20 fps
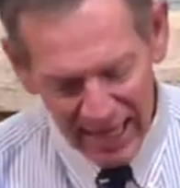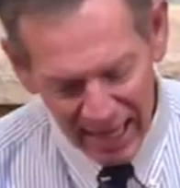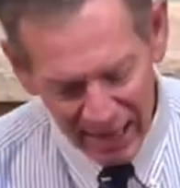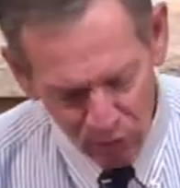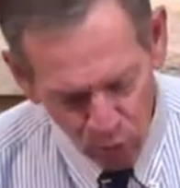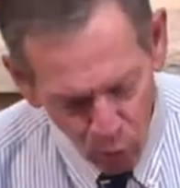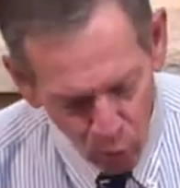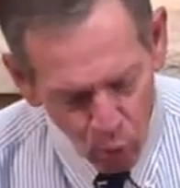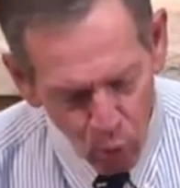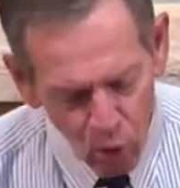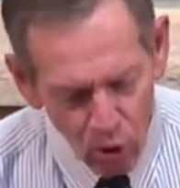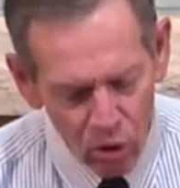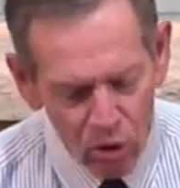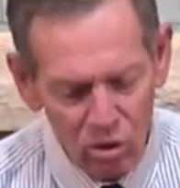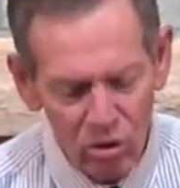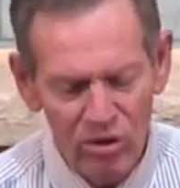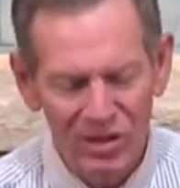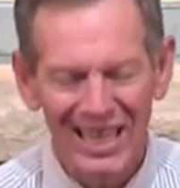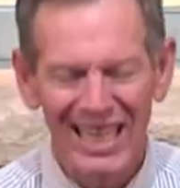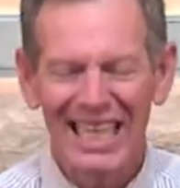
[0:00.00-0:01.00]
in the
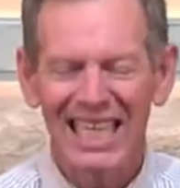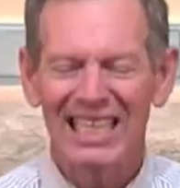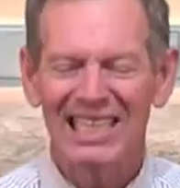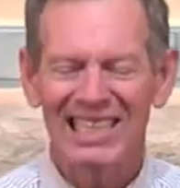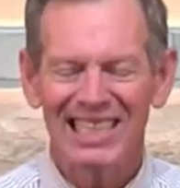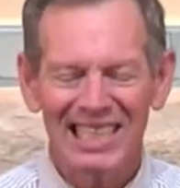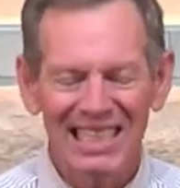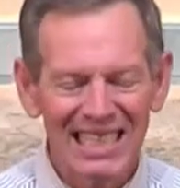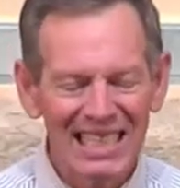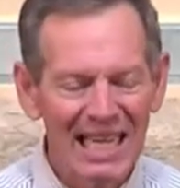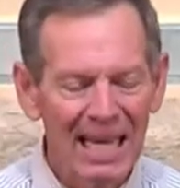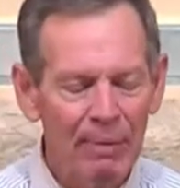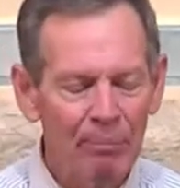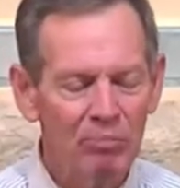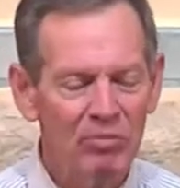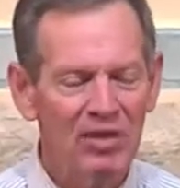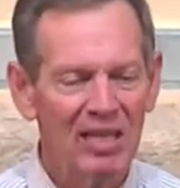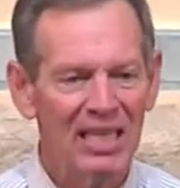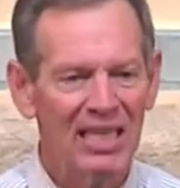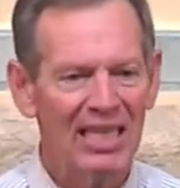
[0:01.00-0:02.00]
world is
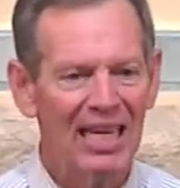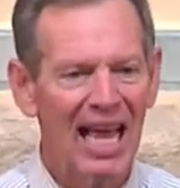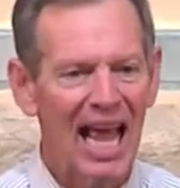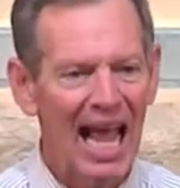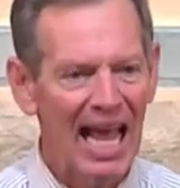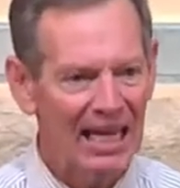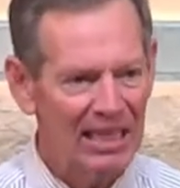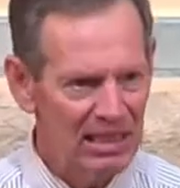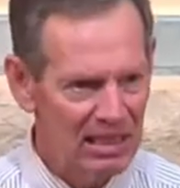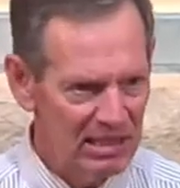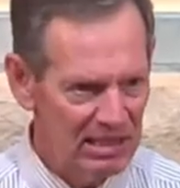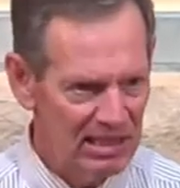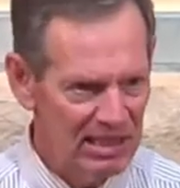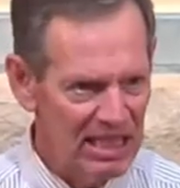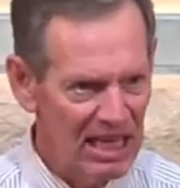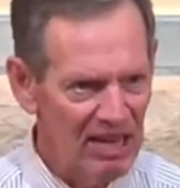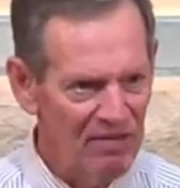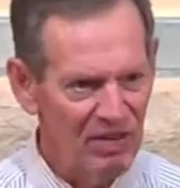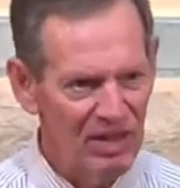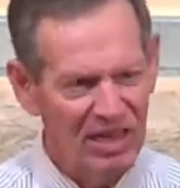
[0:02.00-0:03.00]
tempting and
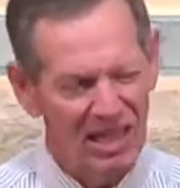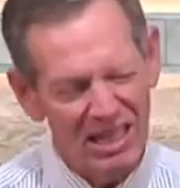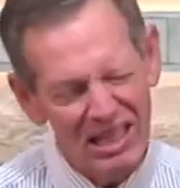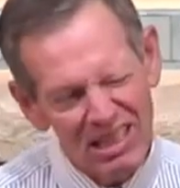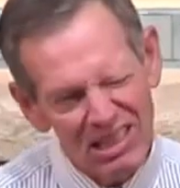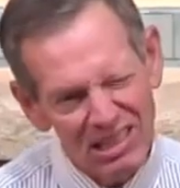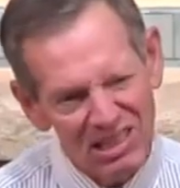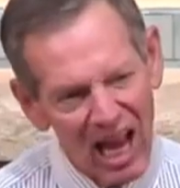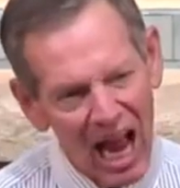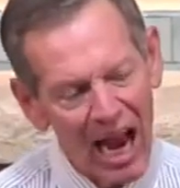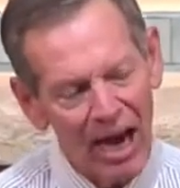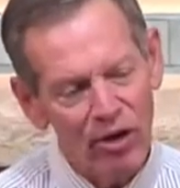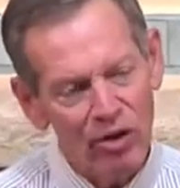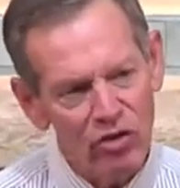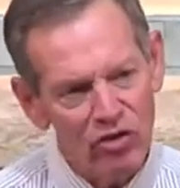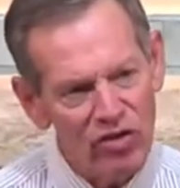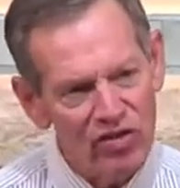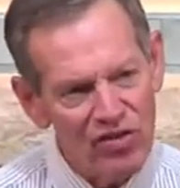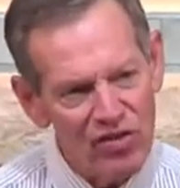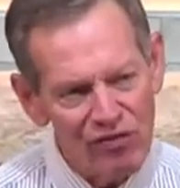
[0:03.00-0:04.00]
deceiving. The
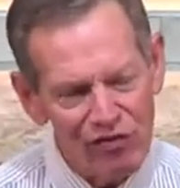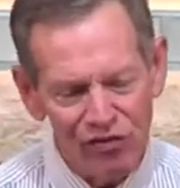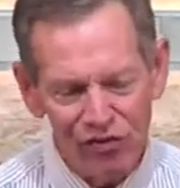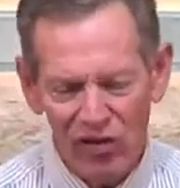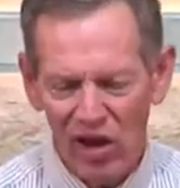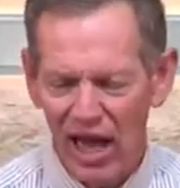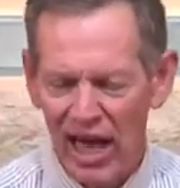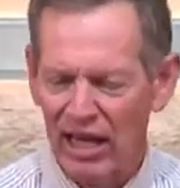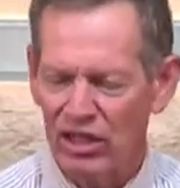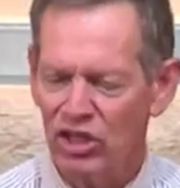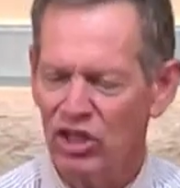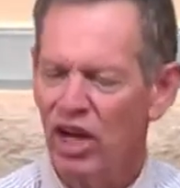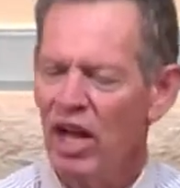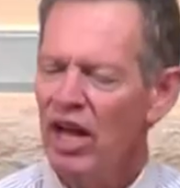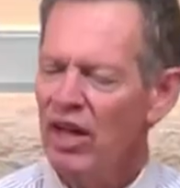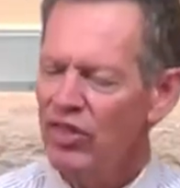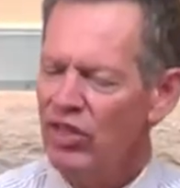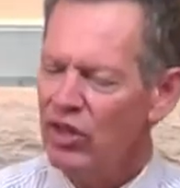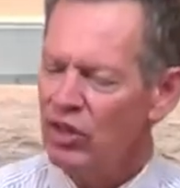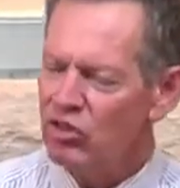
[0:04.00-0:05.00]
desires of the flesh,
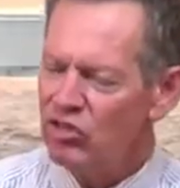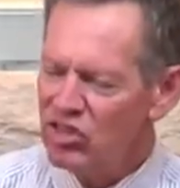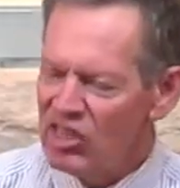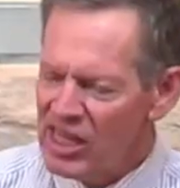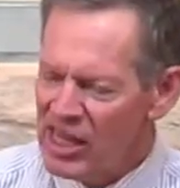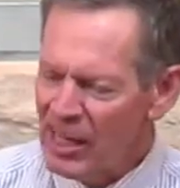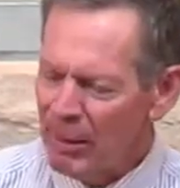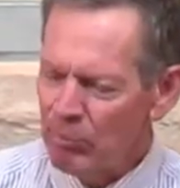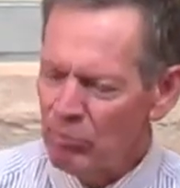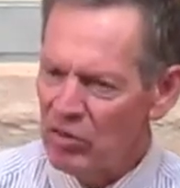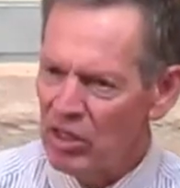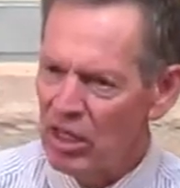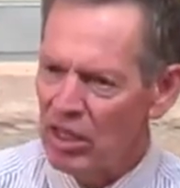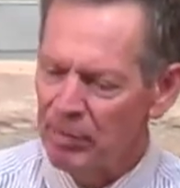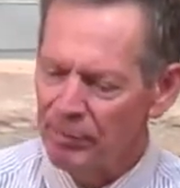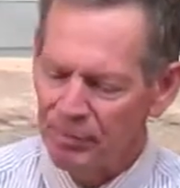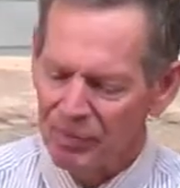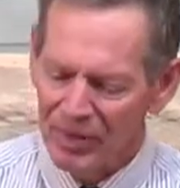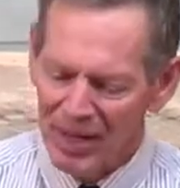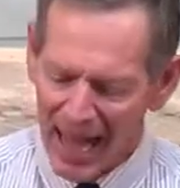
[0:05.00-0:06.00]
they're
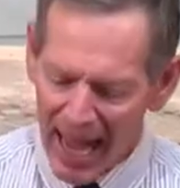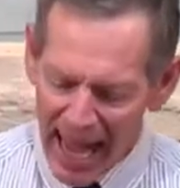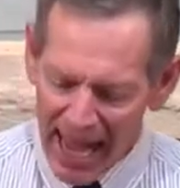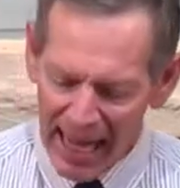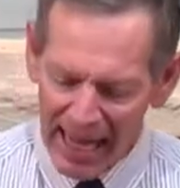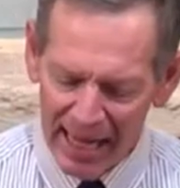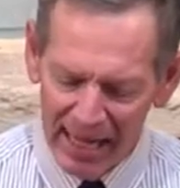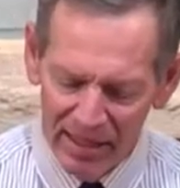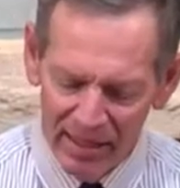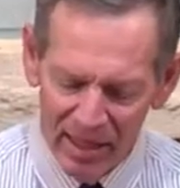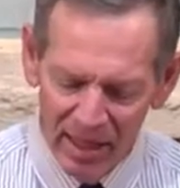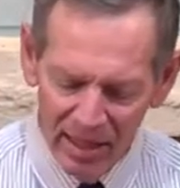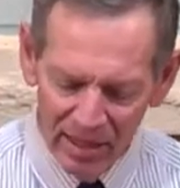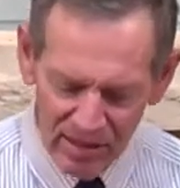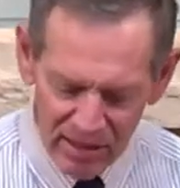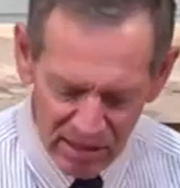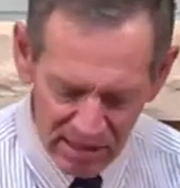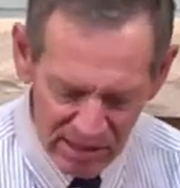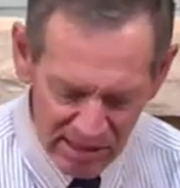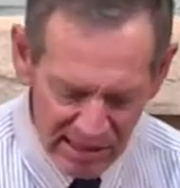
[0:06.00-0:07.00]
tempting and
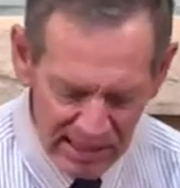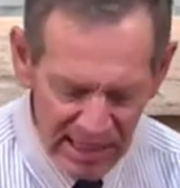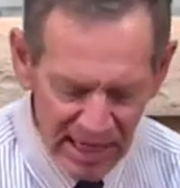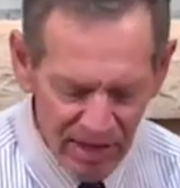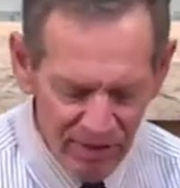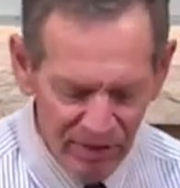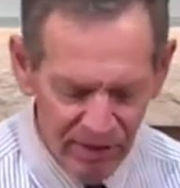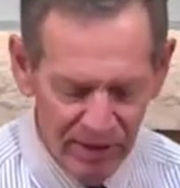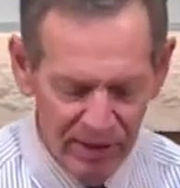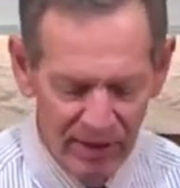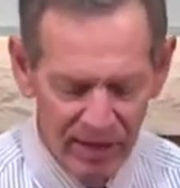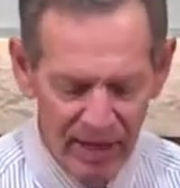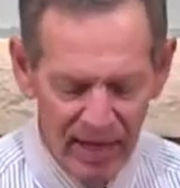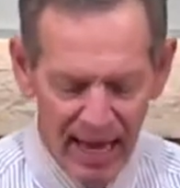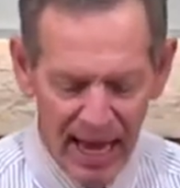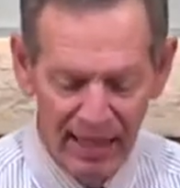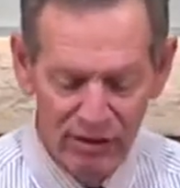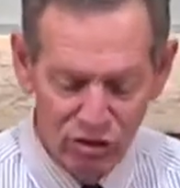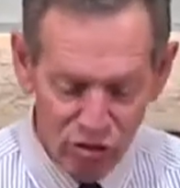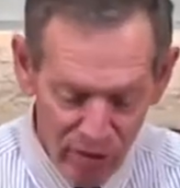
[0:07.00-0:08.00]
deceiving.
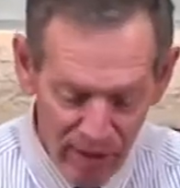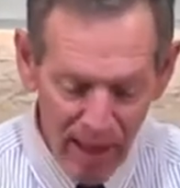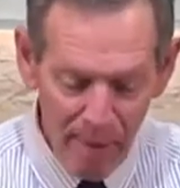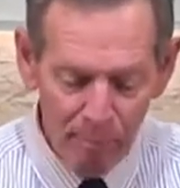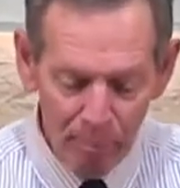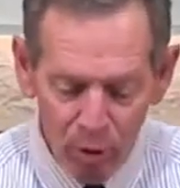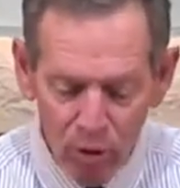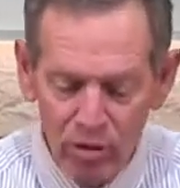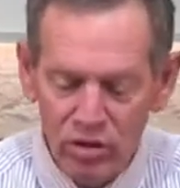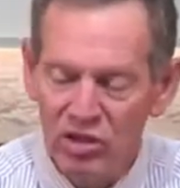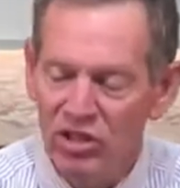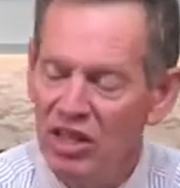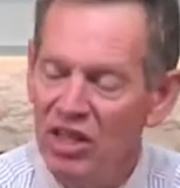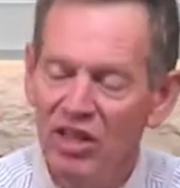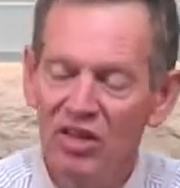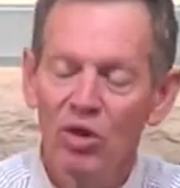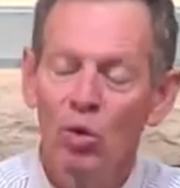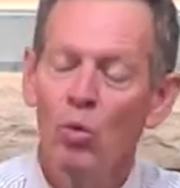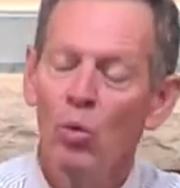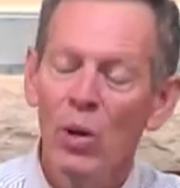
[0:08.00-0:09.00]
And so that person
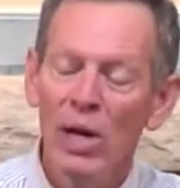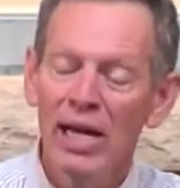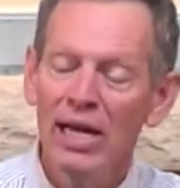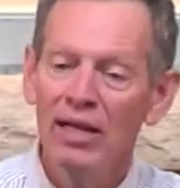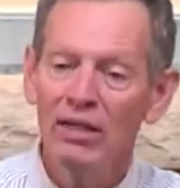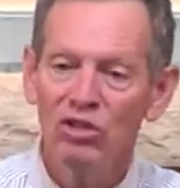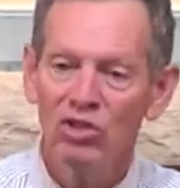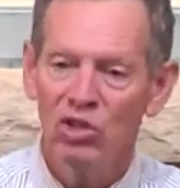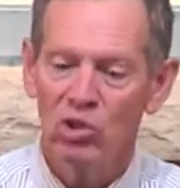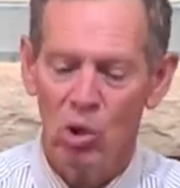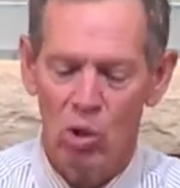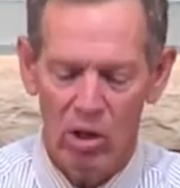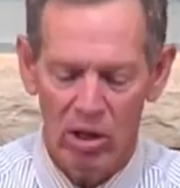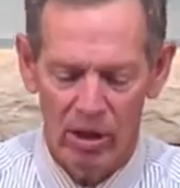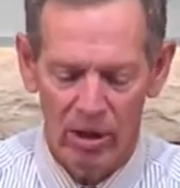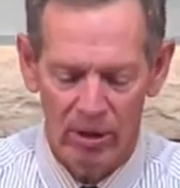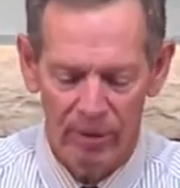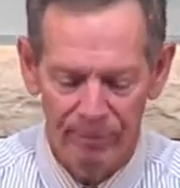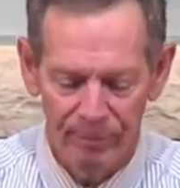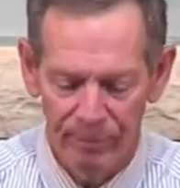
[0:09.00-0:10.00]
in the weedy
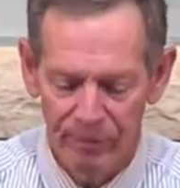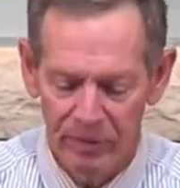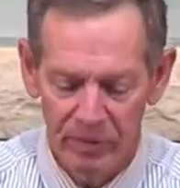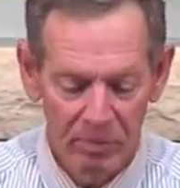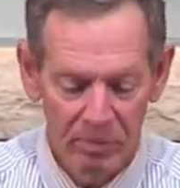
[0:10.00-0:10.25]
soil,